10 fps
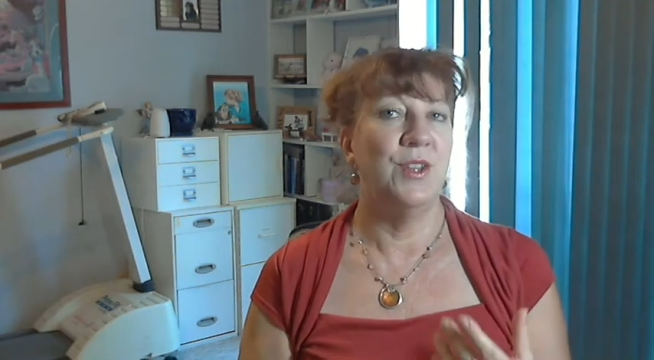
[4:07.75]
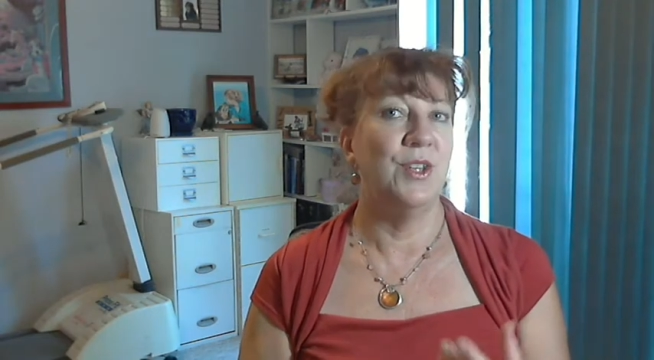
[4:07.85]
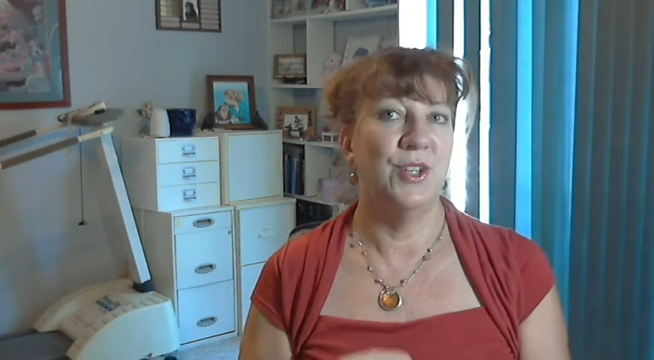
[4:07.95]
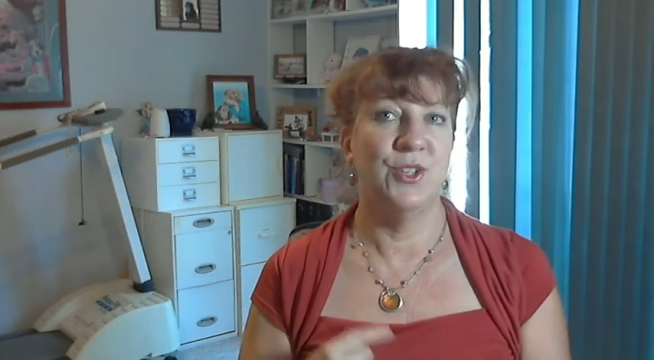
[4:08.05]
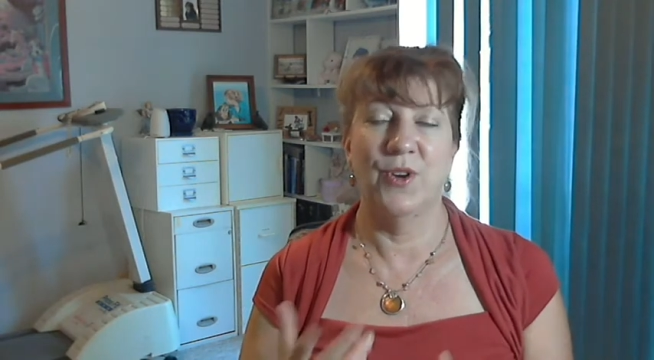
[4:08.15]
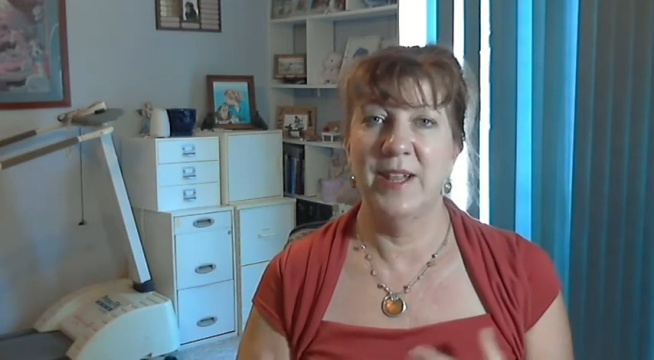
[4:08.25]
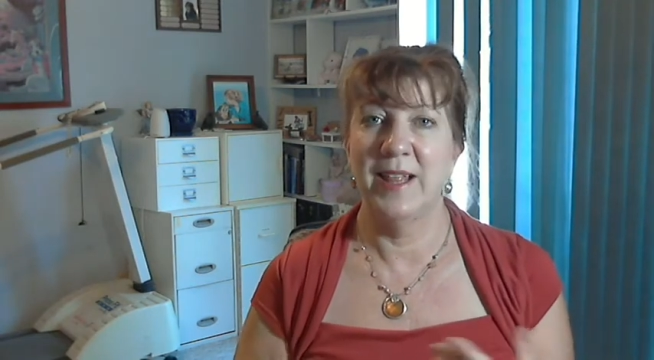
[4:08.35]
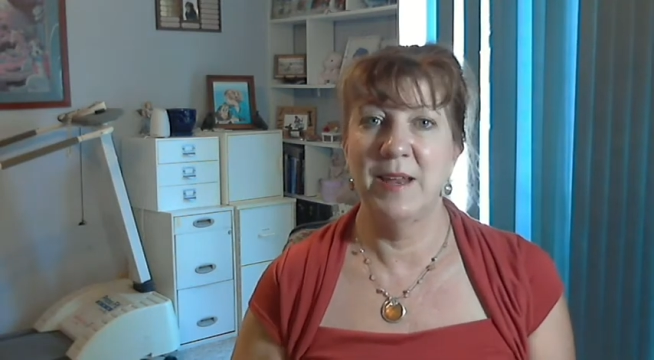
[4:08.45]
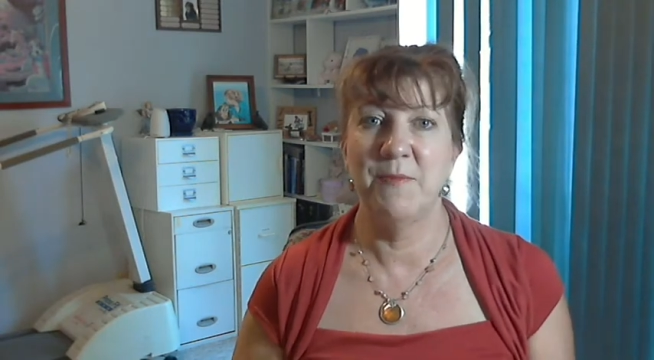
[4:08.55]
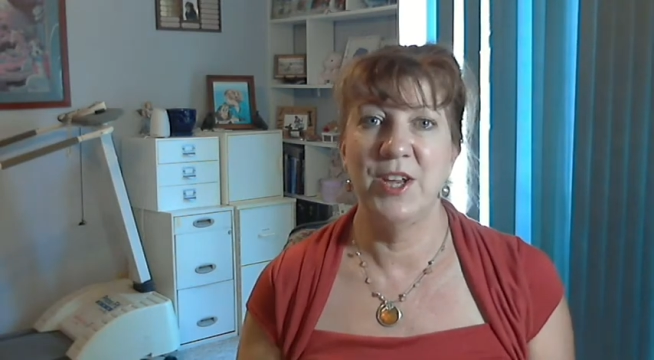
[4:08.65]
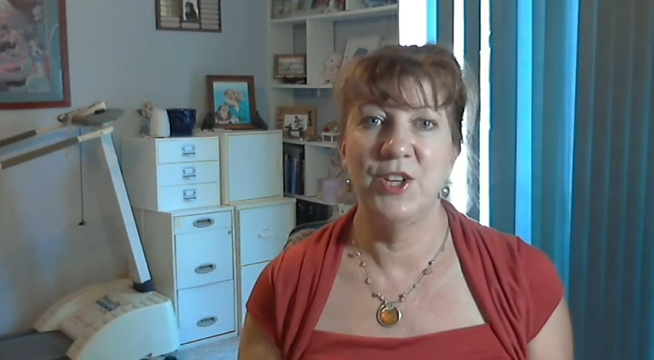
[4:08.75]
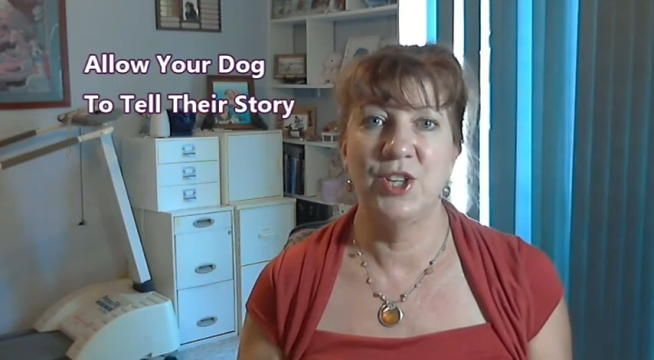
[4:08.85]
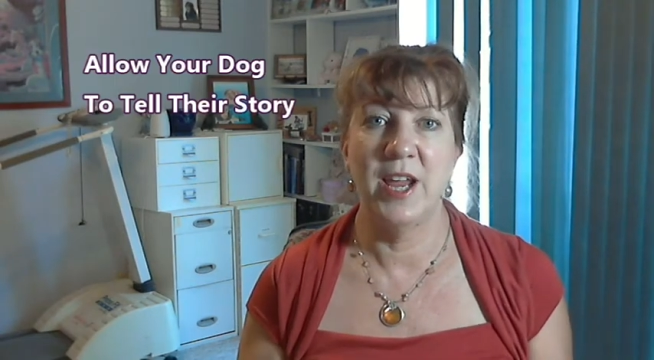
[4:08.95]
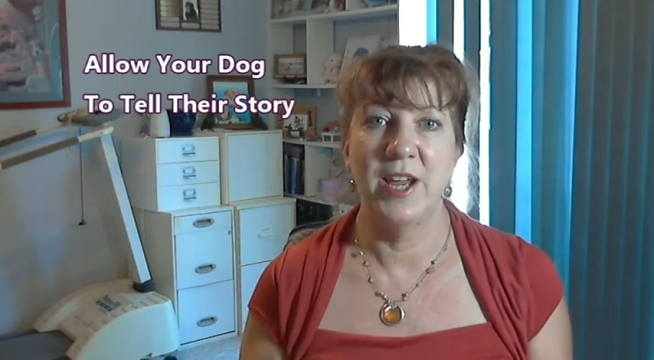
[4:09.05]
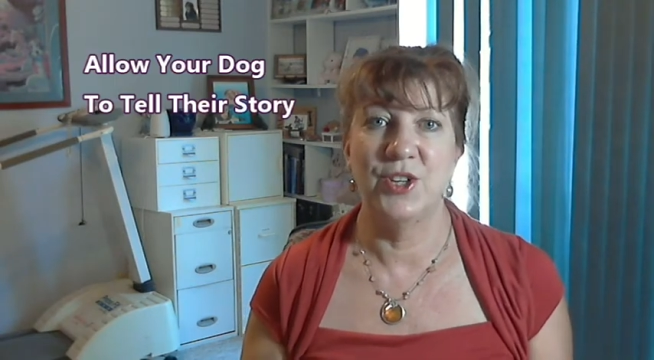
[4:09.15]
The storyline may
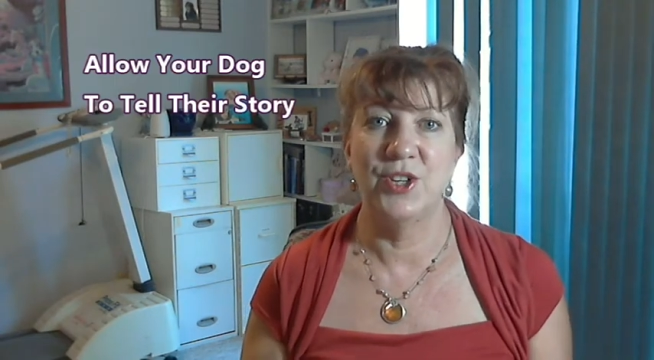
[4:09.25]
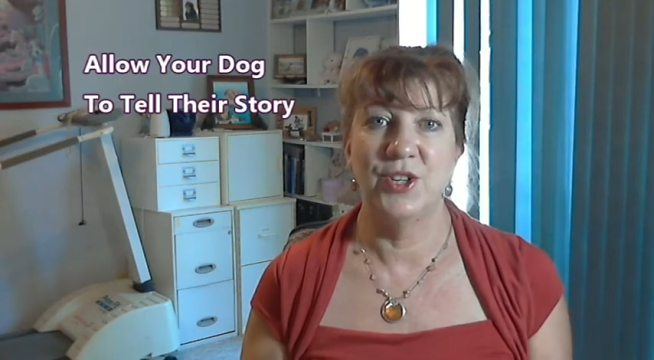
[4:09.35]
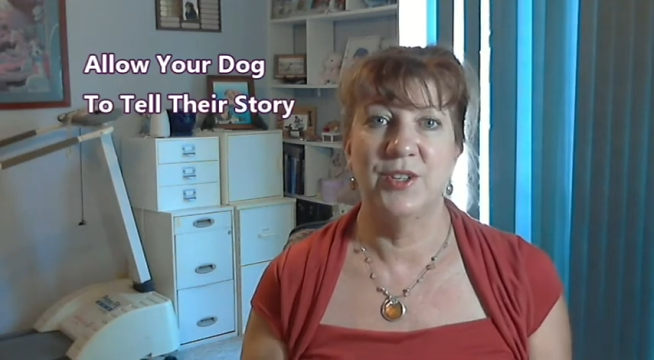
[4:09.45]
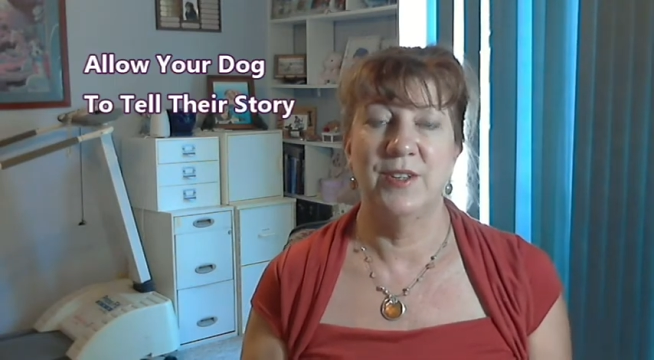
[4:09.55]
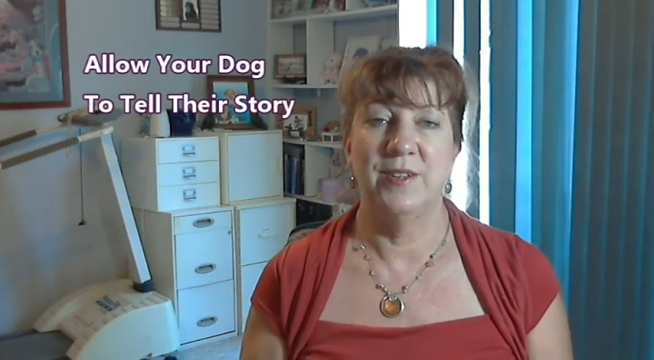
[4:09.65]
change.